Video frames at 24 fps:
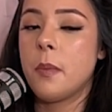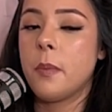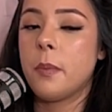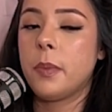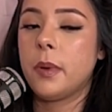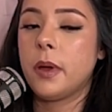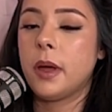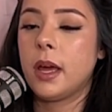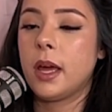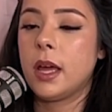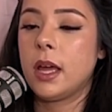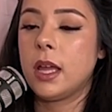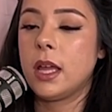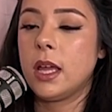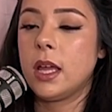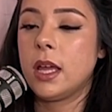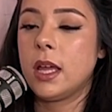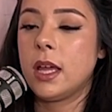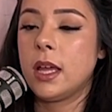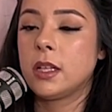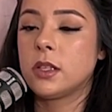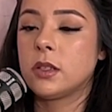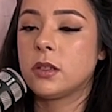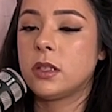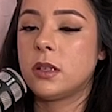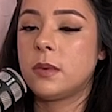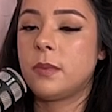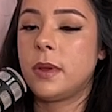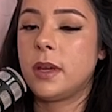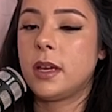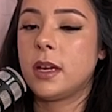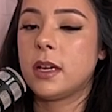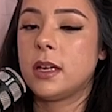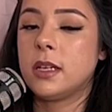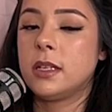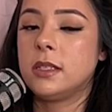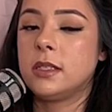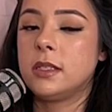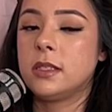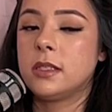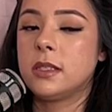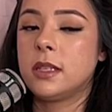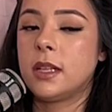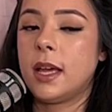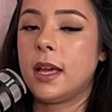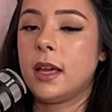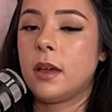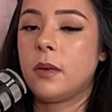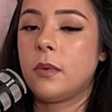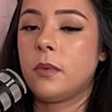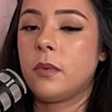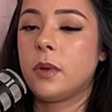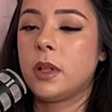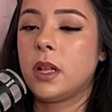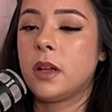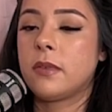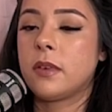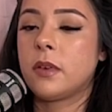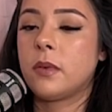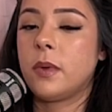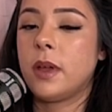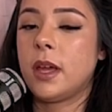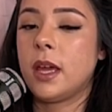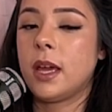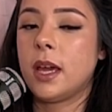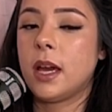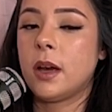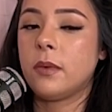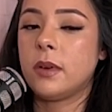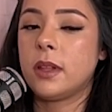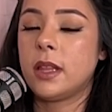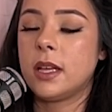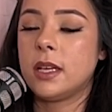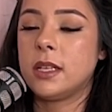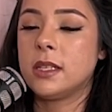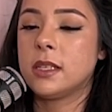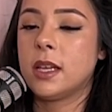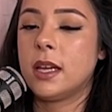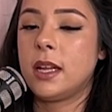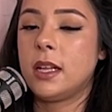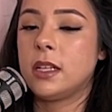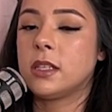But it's only because like whenever we hang out with his side,